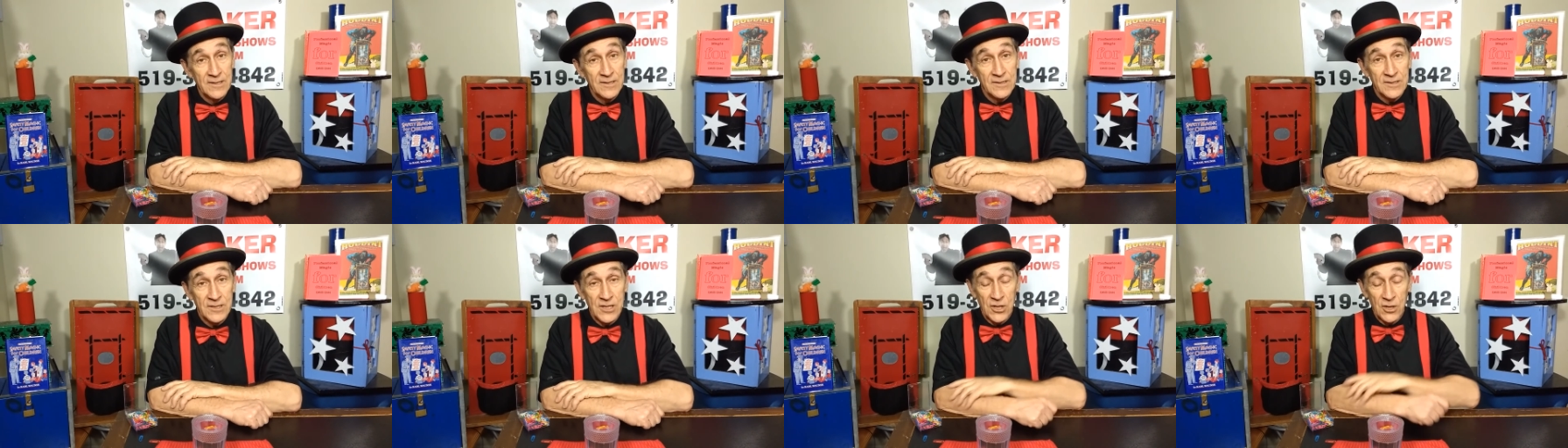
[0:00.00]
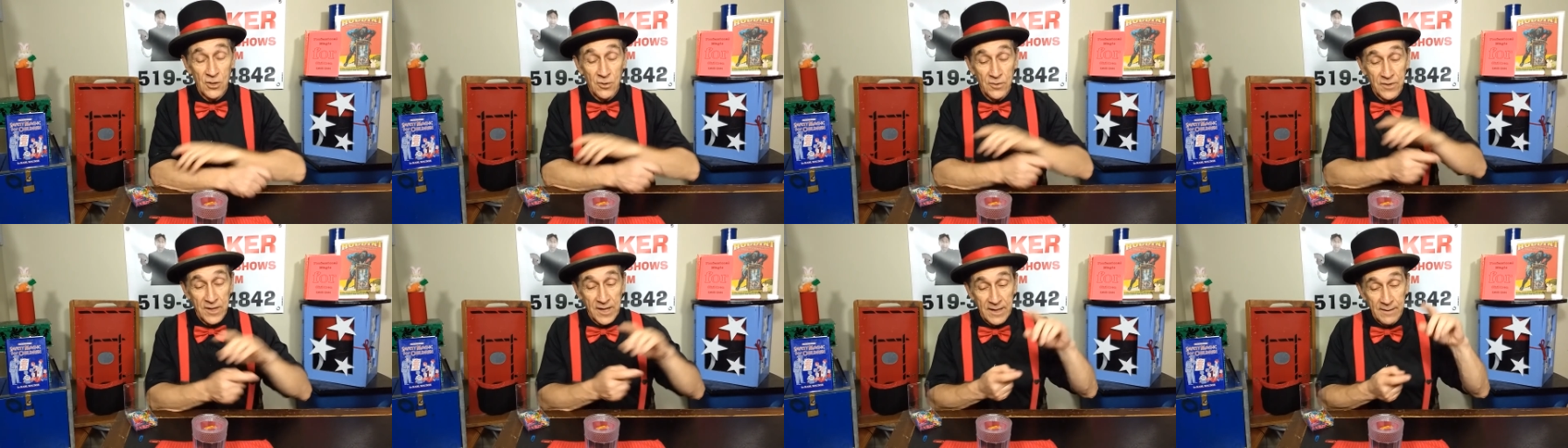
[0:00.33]
you
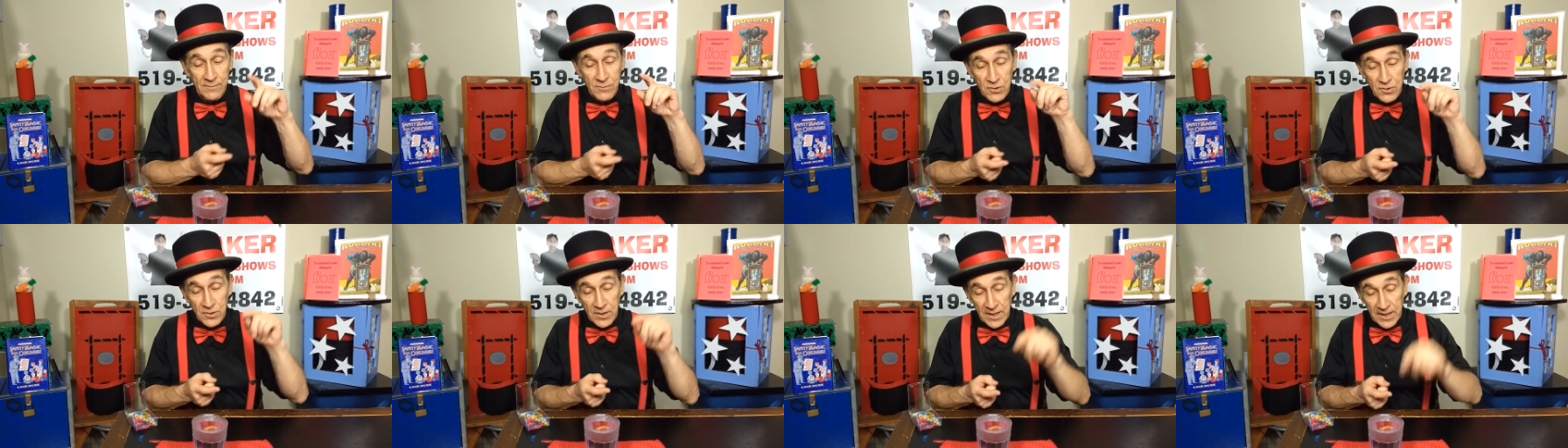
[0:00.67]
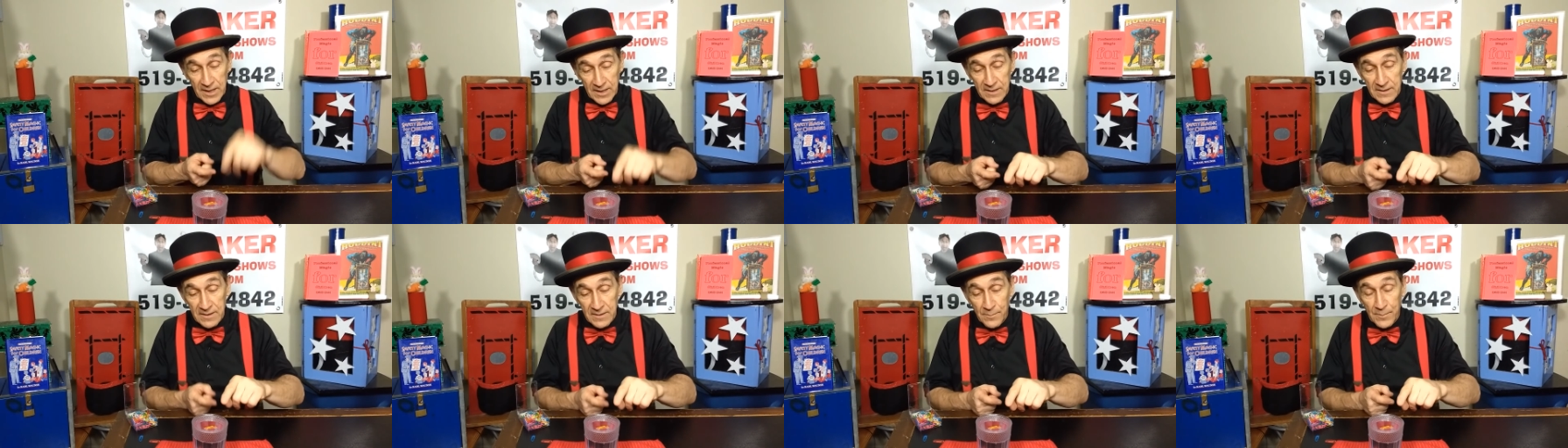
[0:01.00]
know that i'm doing
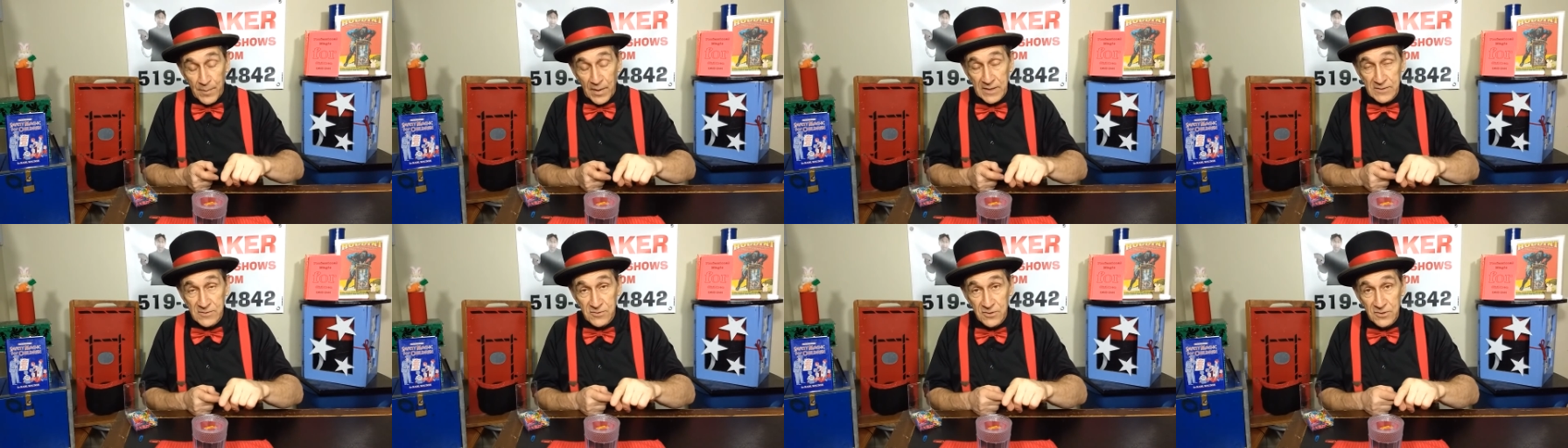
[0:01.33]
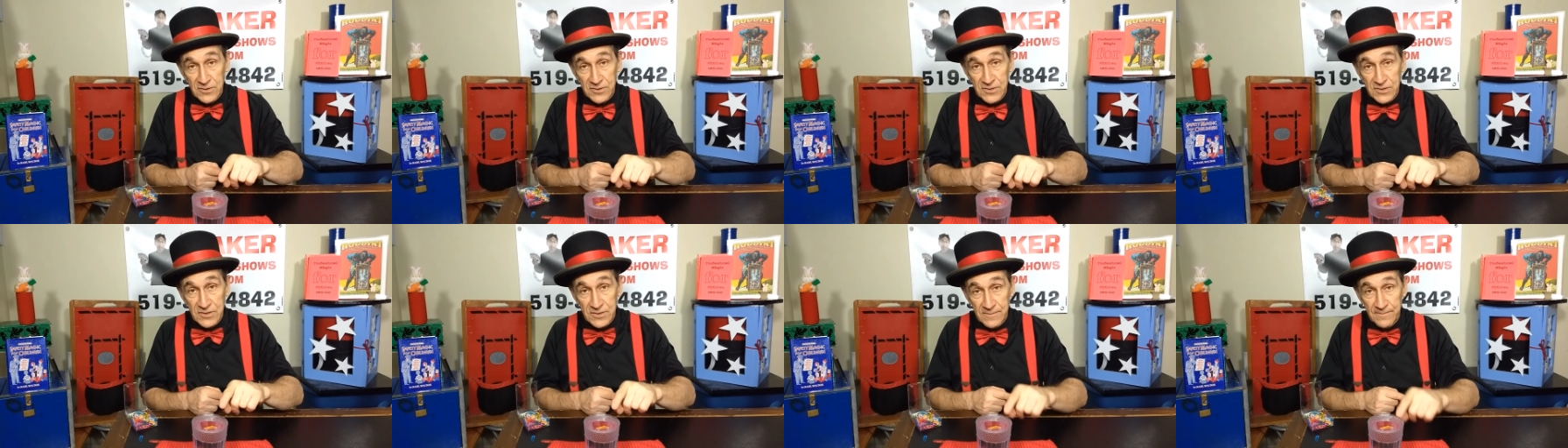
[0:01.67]

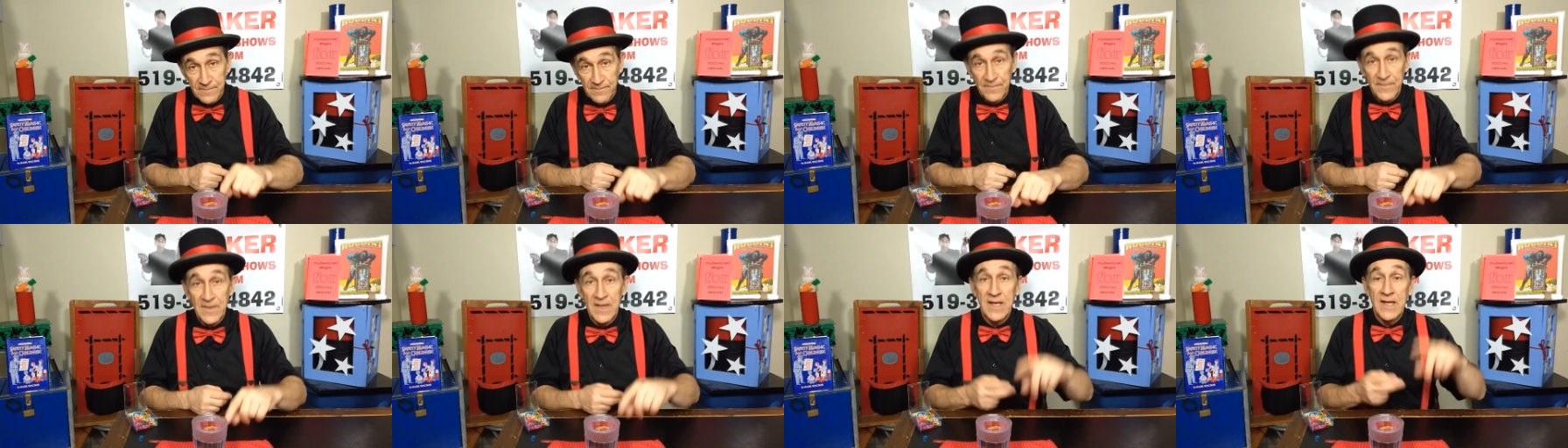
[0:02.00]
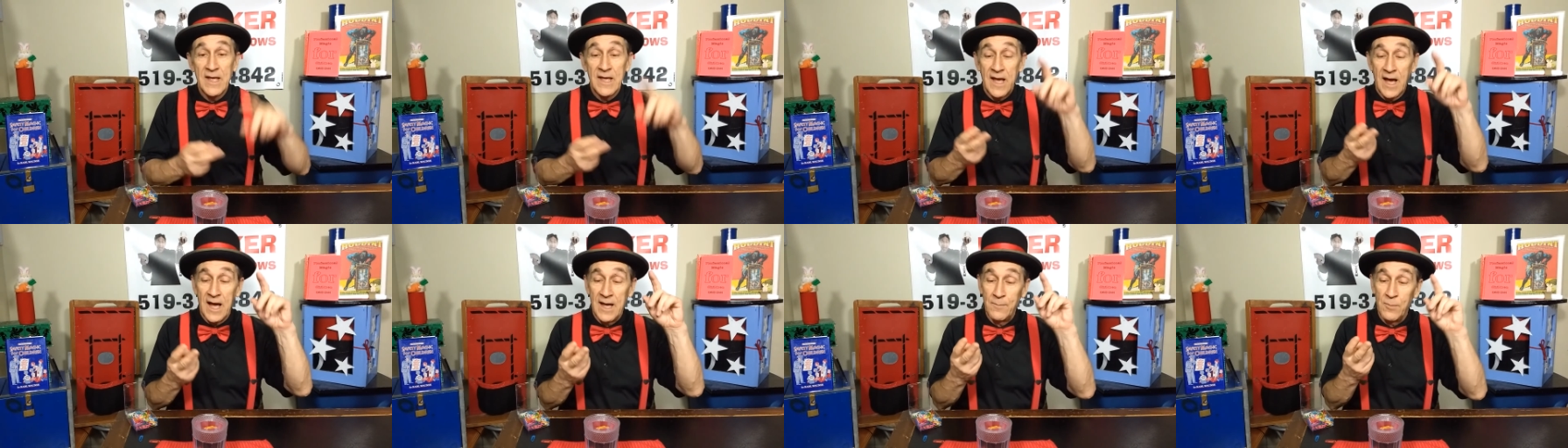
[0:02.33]
puzzles
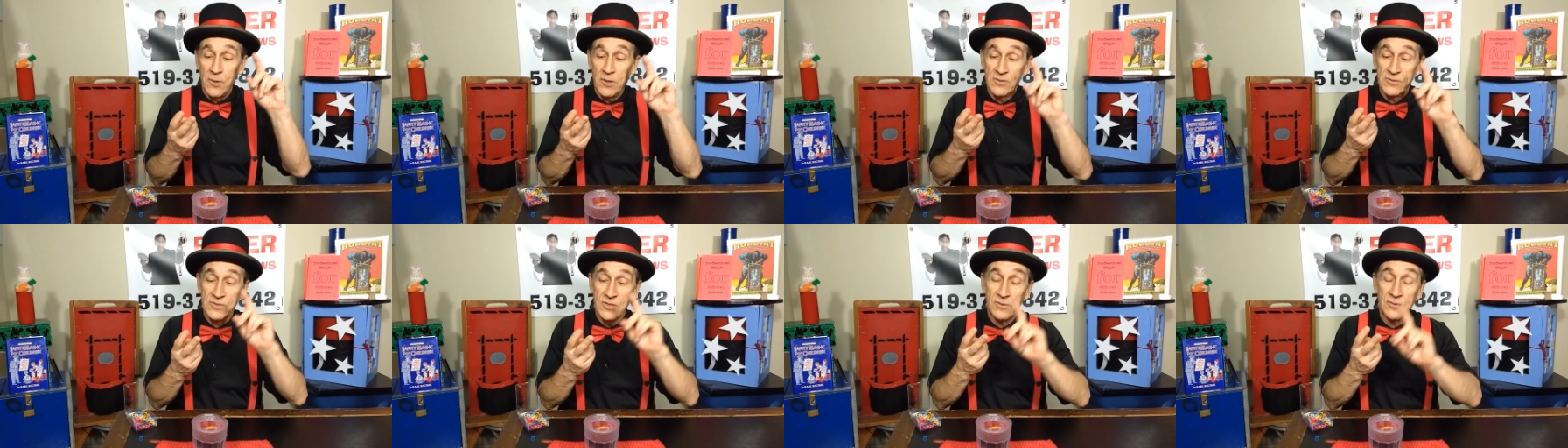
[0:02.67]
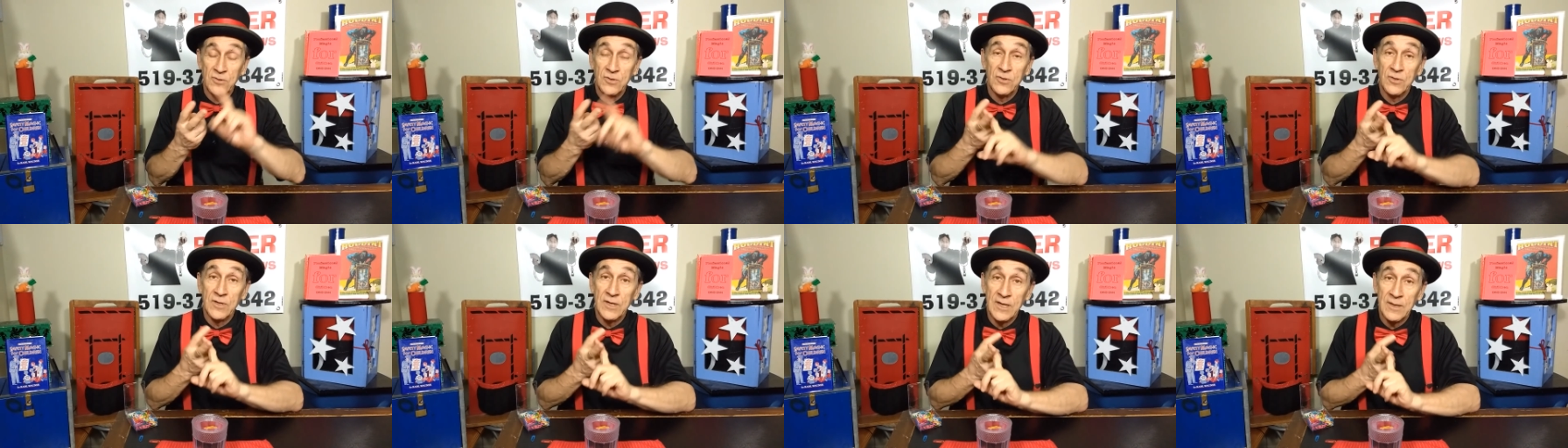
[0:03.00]
i'm also
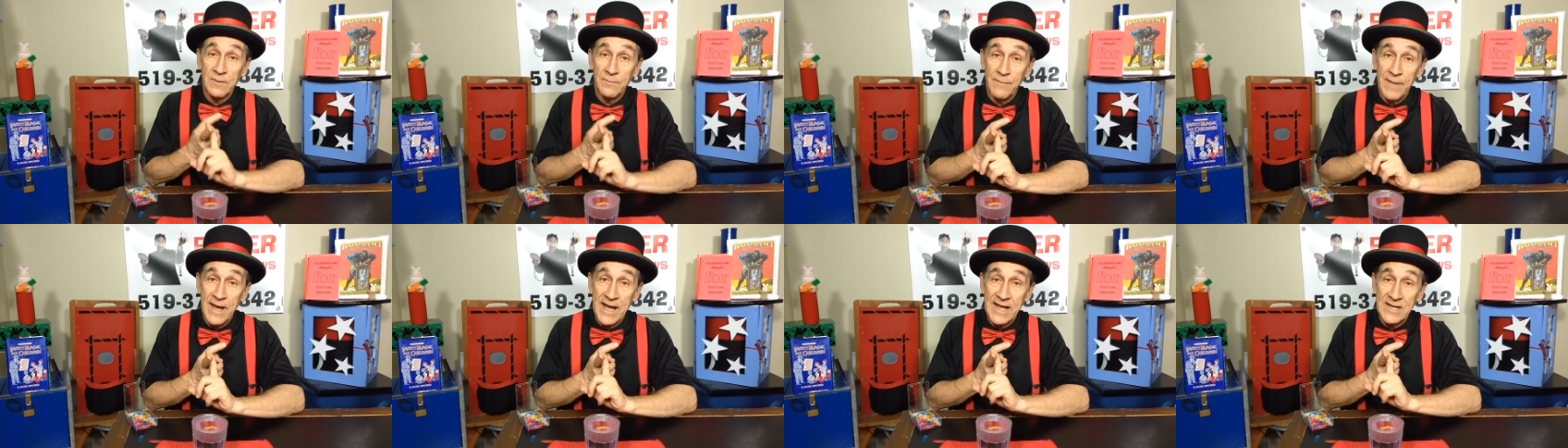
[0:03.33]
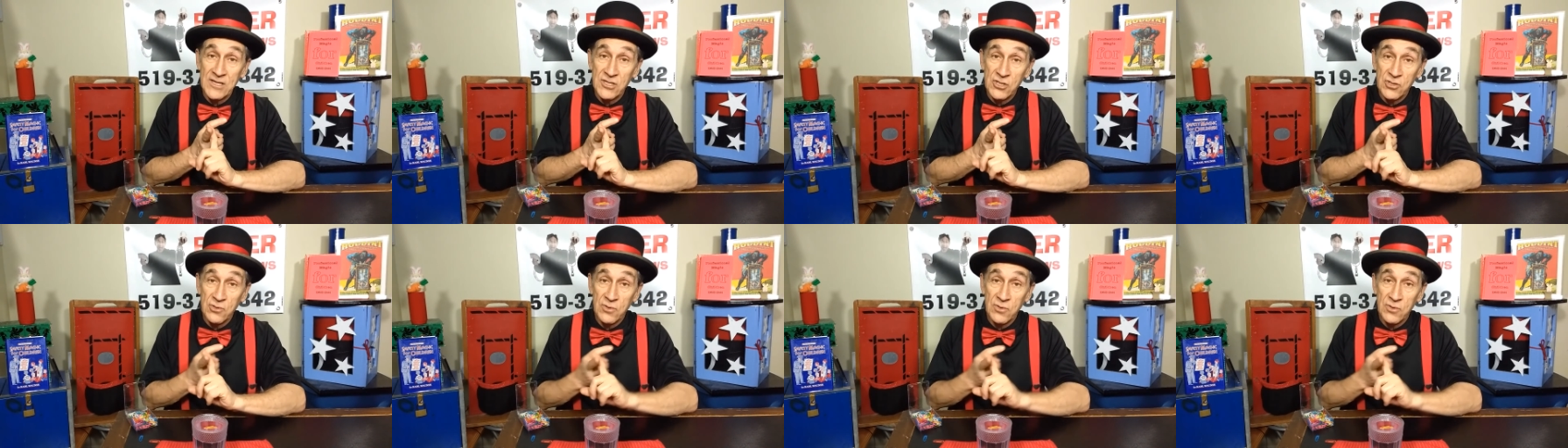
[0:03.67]
doing magic